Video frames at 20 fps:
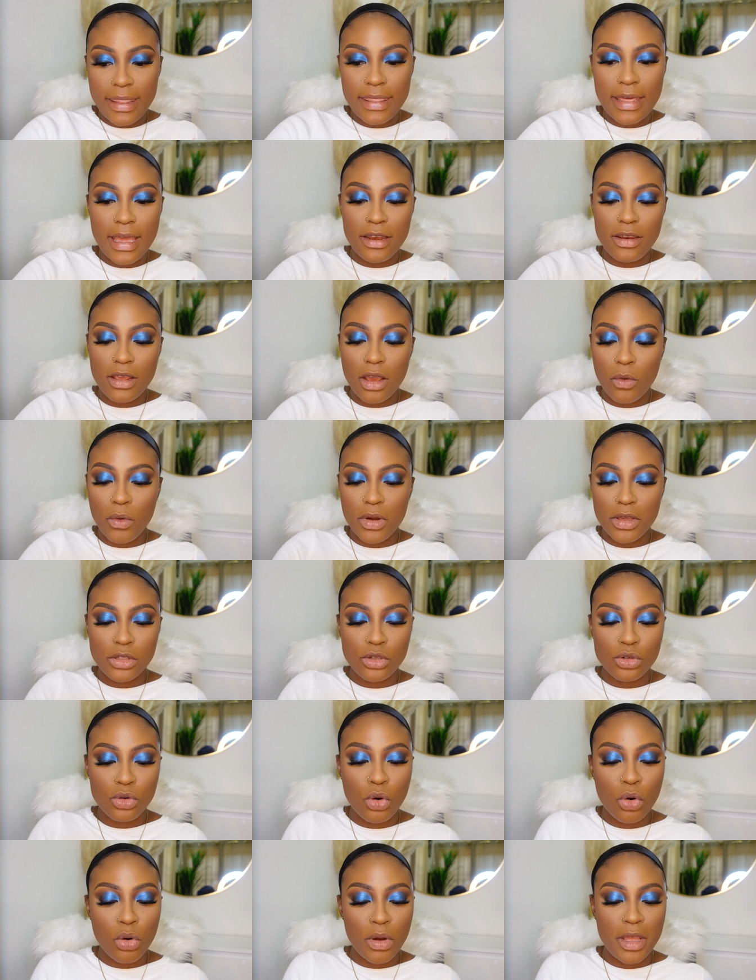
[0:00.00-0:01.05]
And then you're going
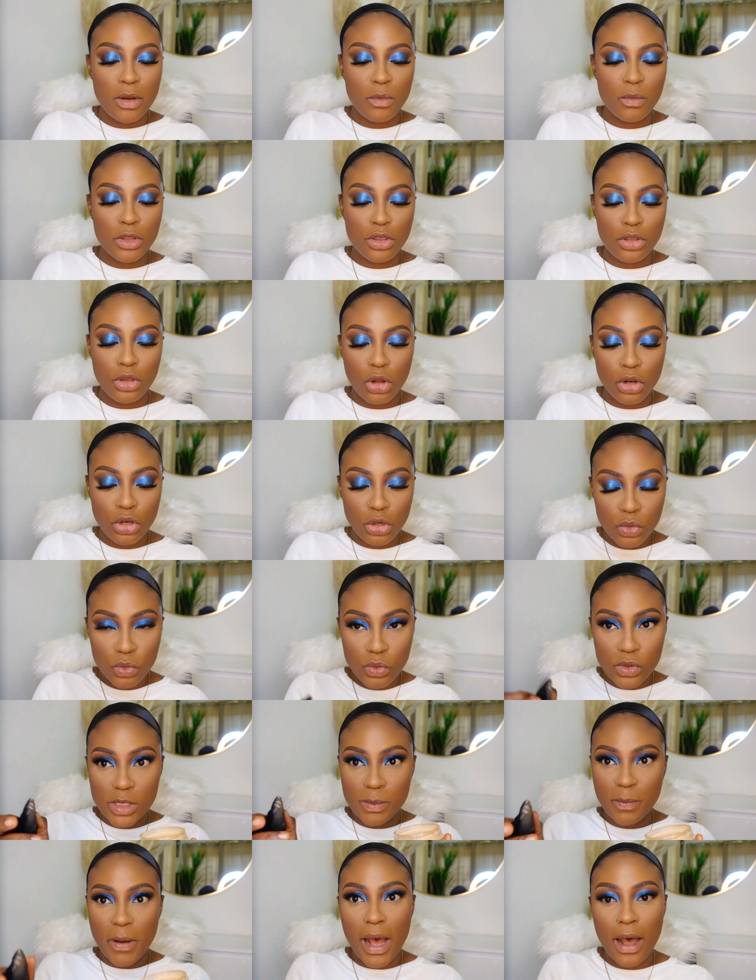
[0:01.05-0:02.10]
to go in with your
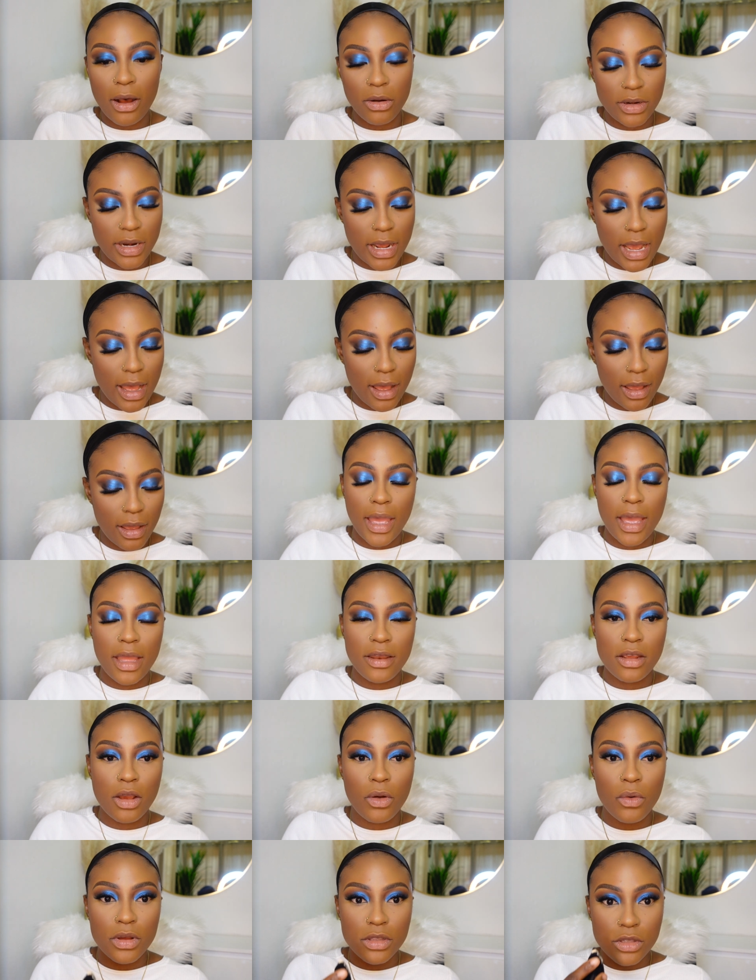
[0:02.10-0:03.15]
loose powder,
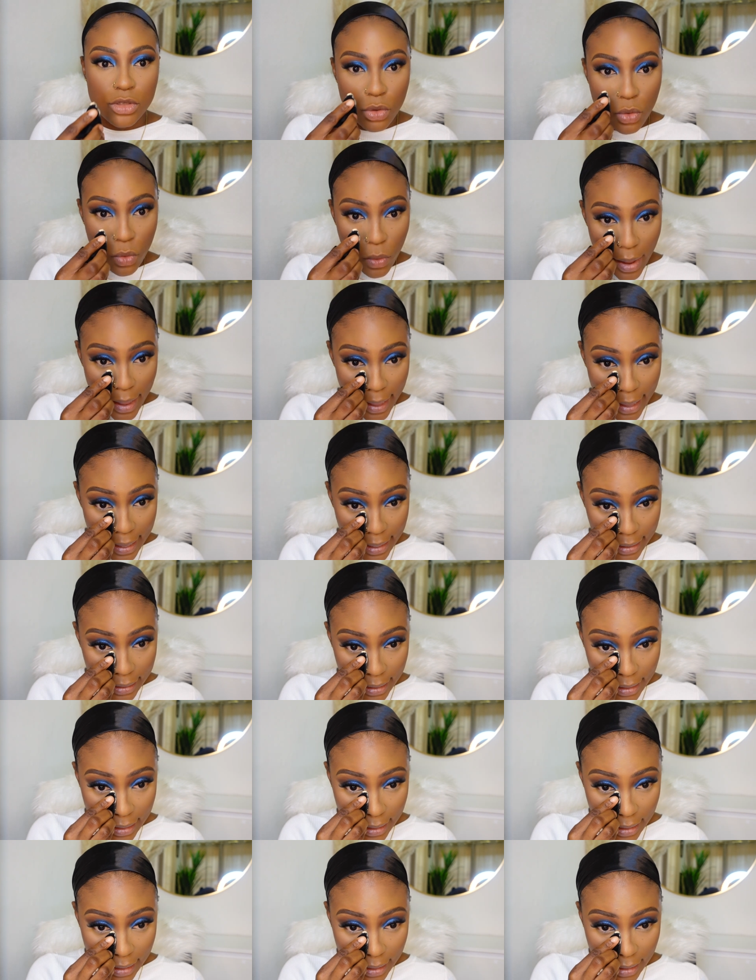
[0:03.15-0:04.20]
and you're going to go ahead
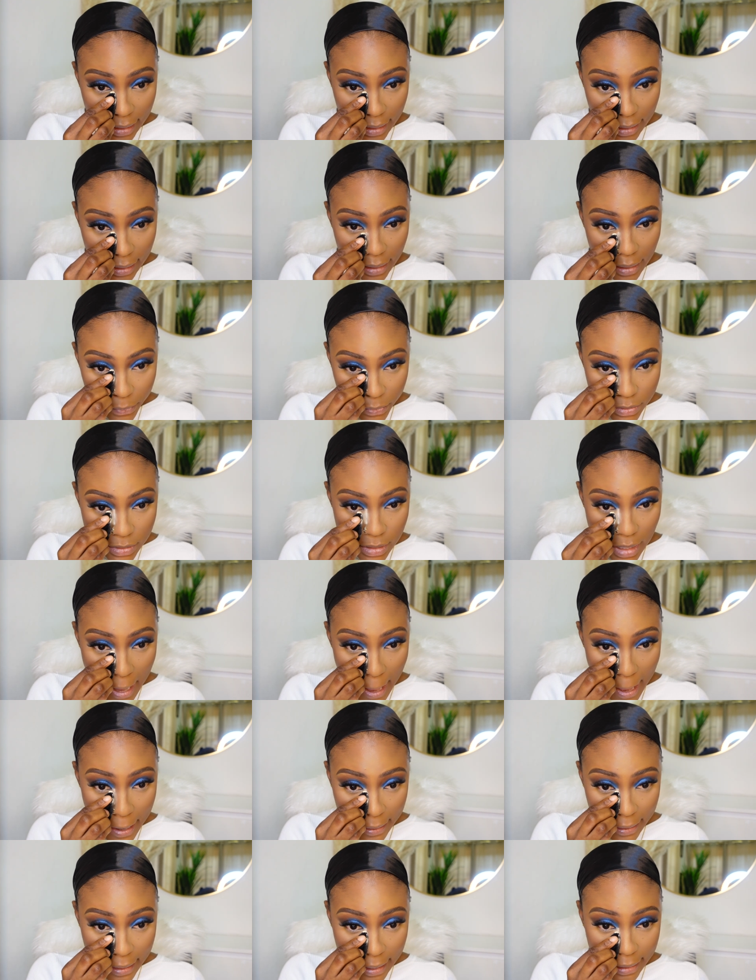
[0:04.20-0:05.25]
and put it
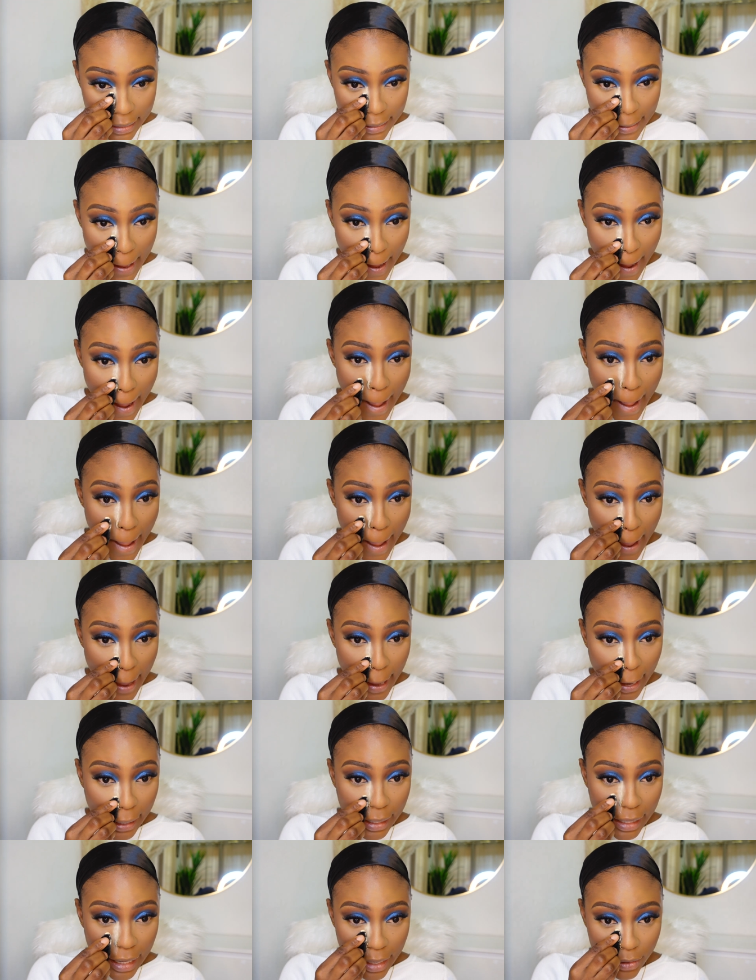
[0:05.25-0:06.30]
under the
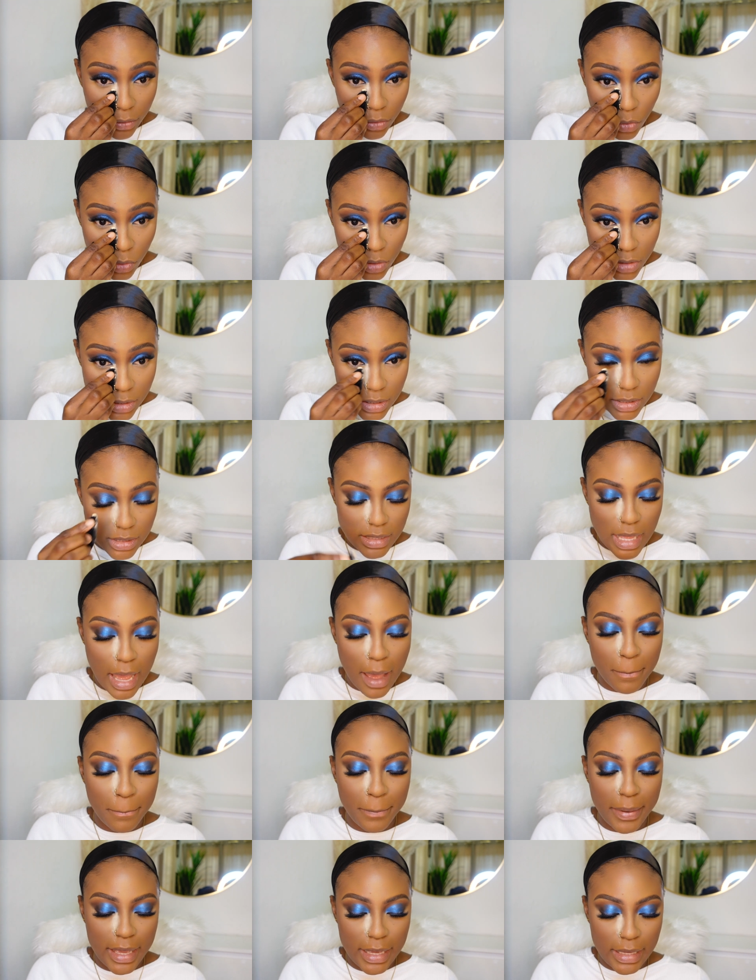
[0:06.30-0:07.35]
eye like you're going to
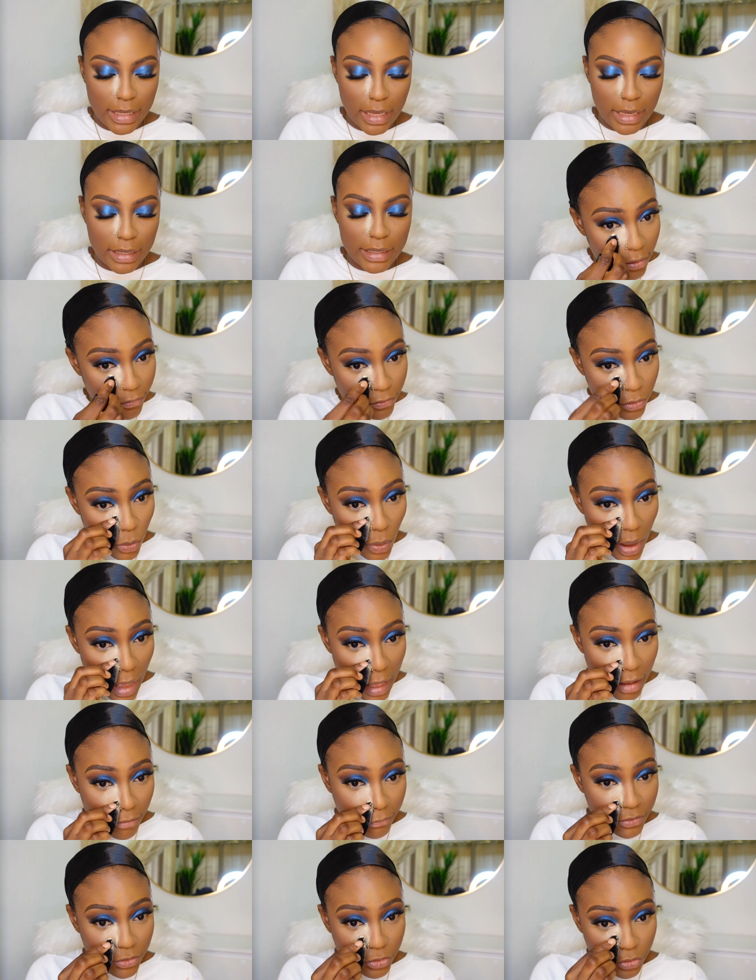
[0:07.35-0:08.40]
start baking. If you
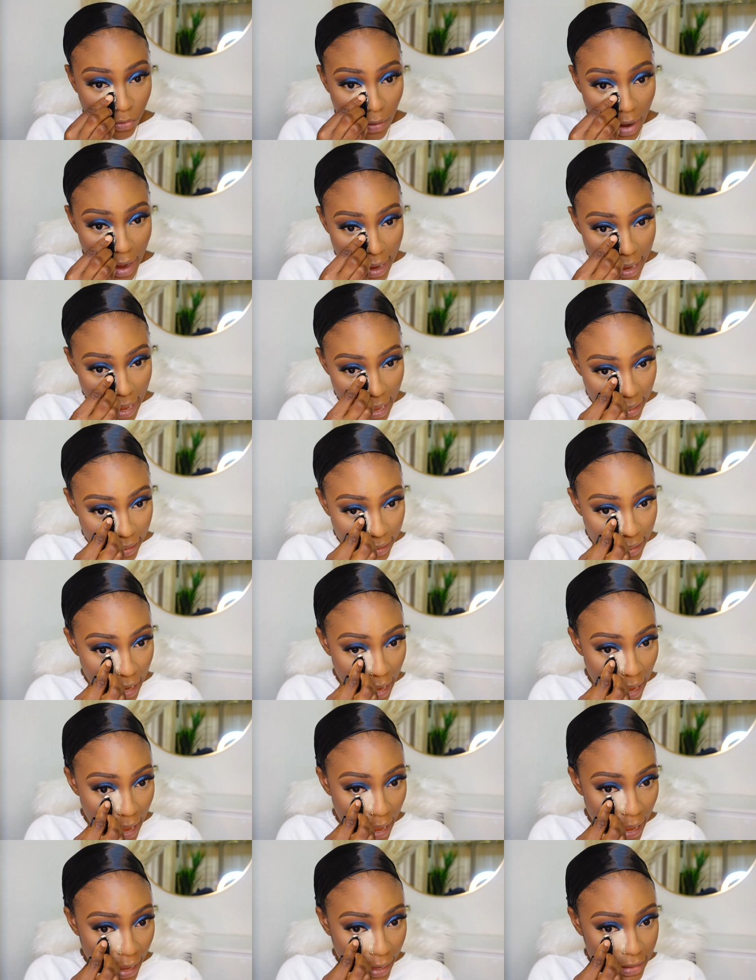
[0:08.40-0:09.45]
have dry under
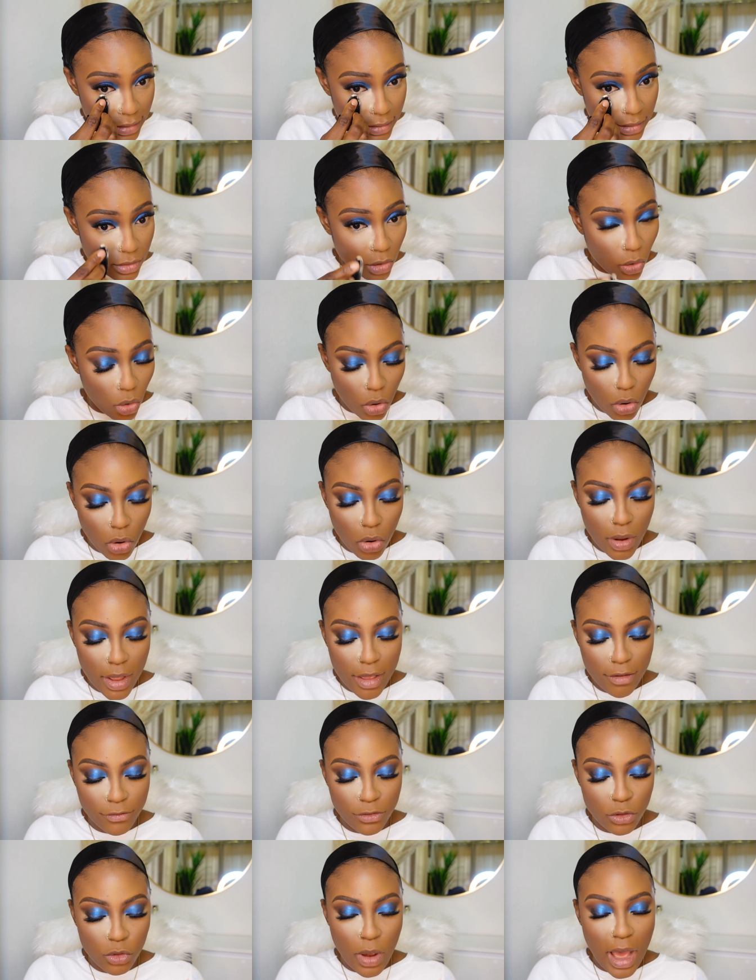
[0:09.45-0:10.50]
eyes or
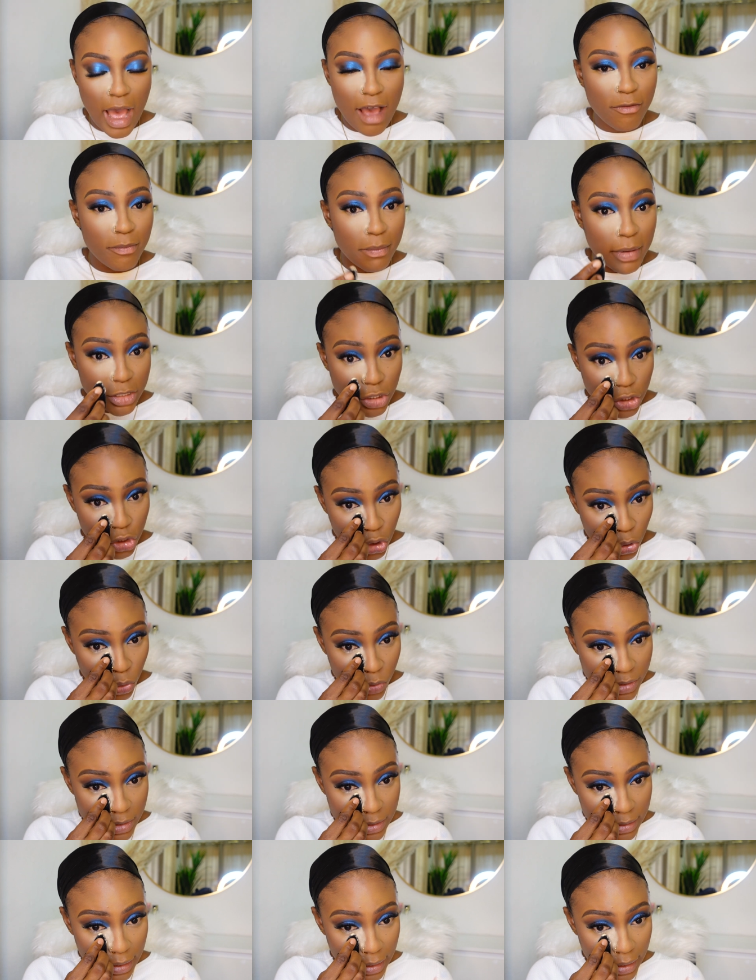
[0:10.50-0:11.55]
if you have mature
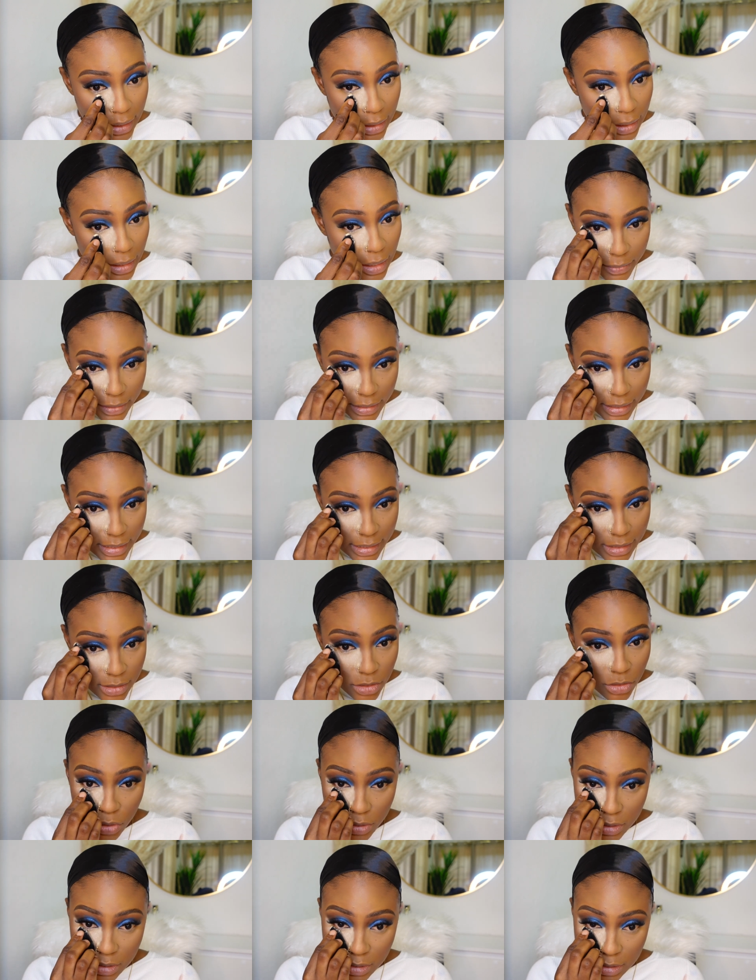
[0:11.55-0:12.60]
skin,
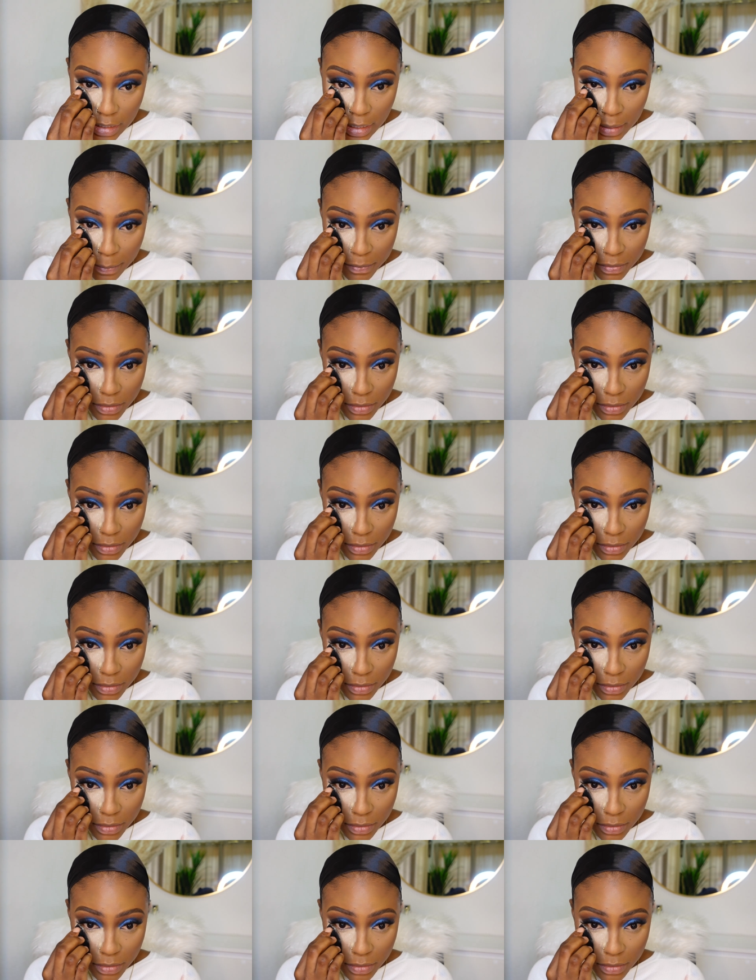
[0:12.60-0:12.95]
please skip